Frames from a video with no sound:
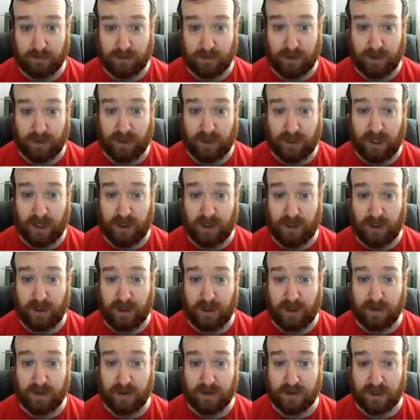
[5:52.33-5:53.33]
Okay,
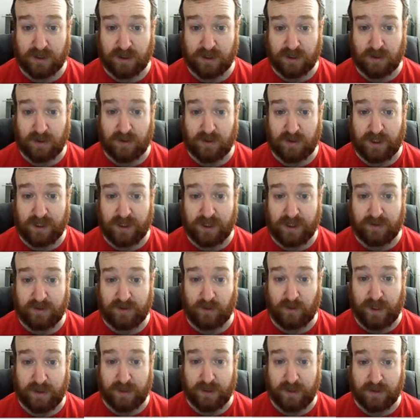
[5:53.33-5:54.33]
here, the solar and the
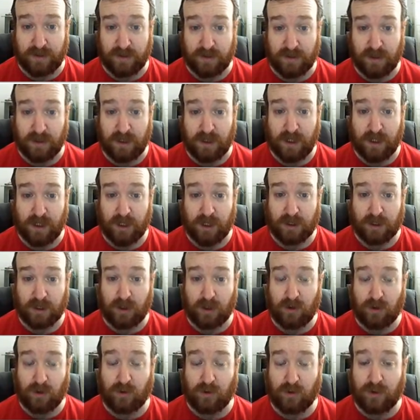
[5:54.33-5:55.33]
wind.
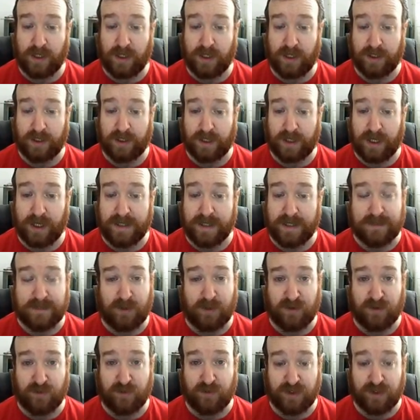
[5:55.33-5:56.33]
Coal and gas
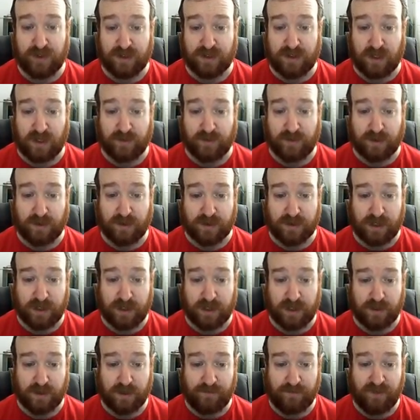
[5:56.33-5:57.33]
both produce carbon
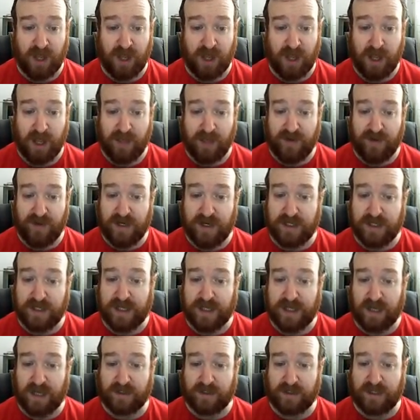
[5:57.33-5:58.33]
dioxide. Then you need to
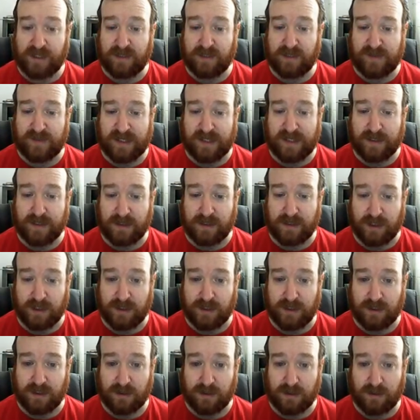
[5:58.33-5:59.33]
calculate the
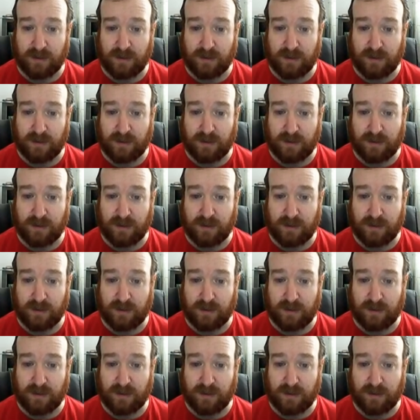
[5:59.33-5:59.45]
percentage.